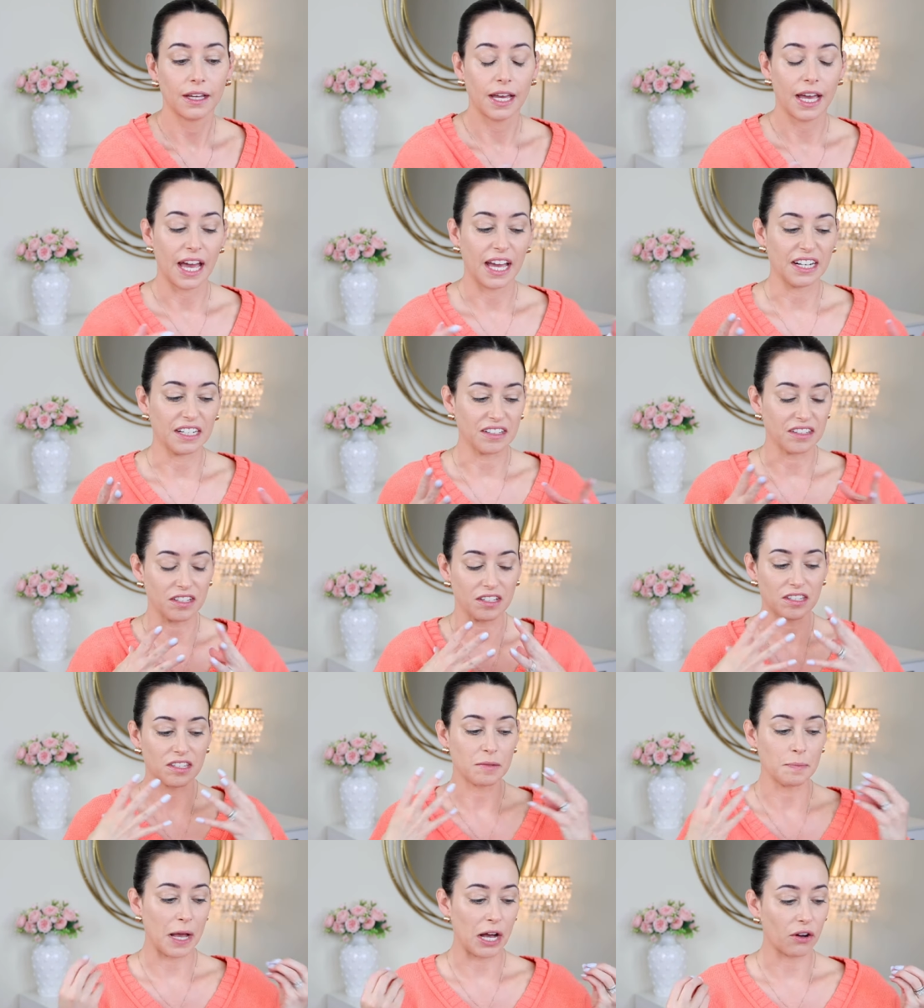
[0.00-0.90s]
and the
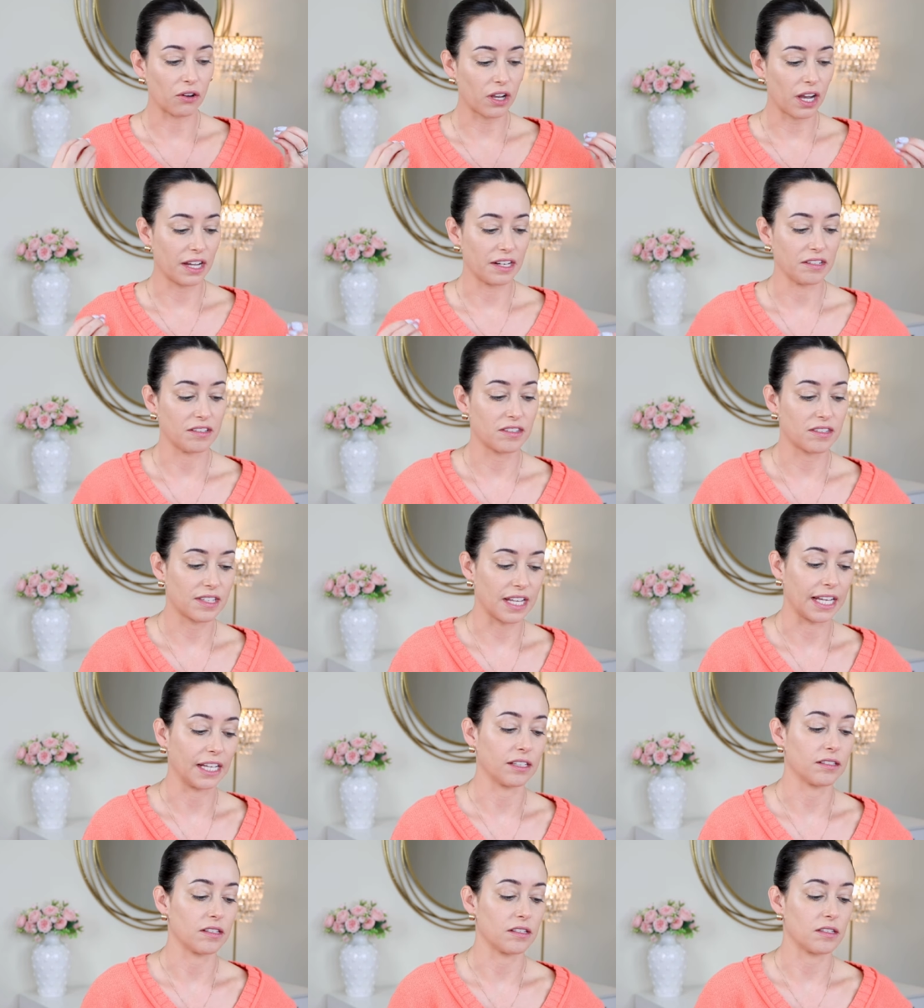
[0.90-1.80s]
smell kind of
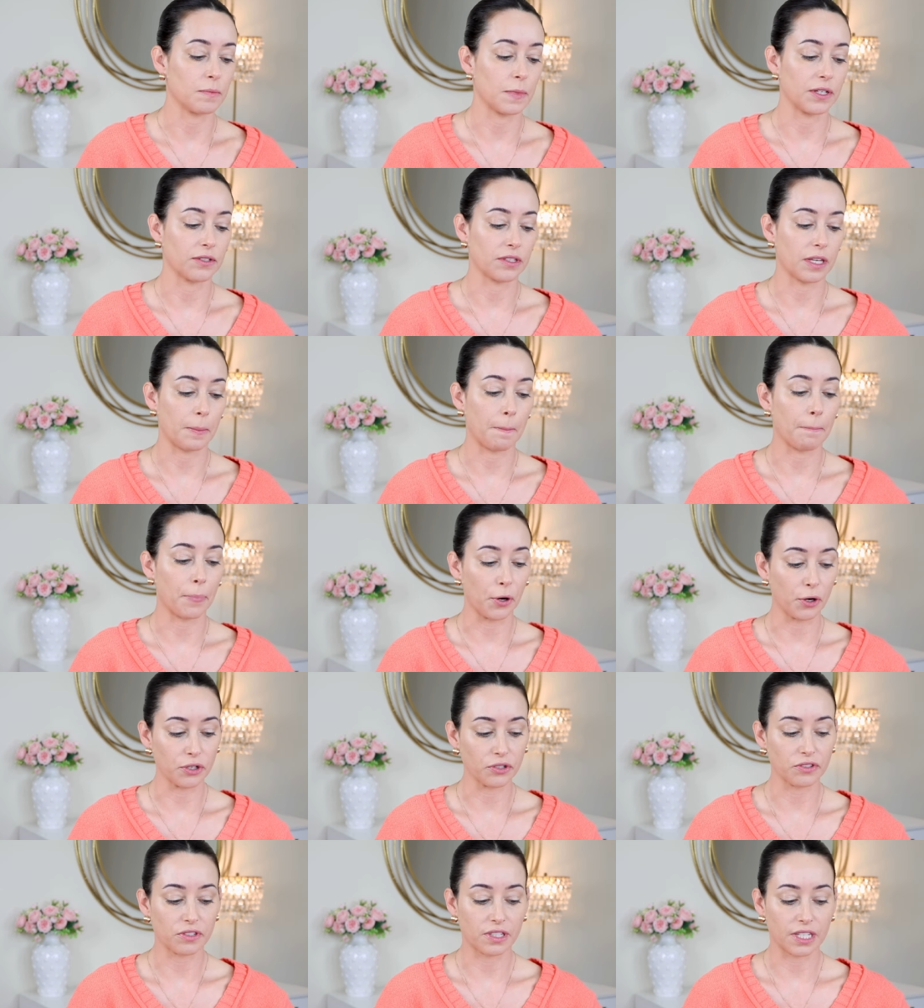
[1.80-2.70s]
stinks. It smells like
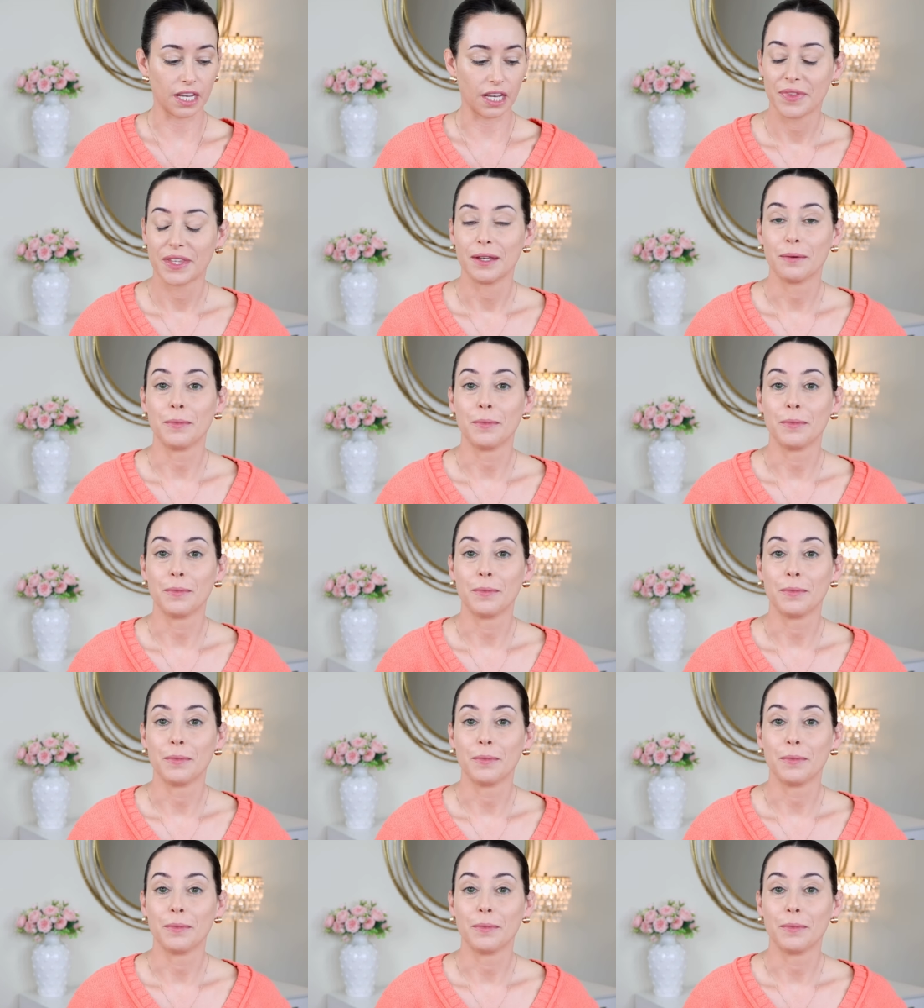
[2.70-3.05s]
burnt skin.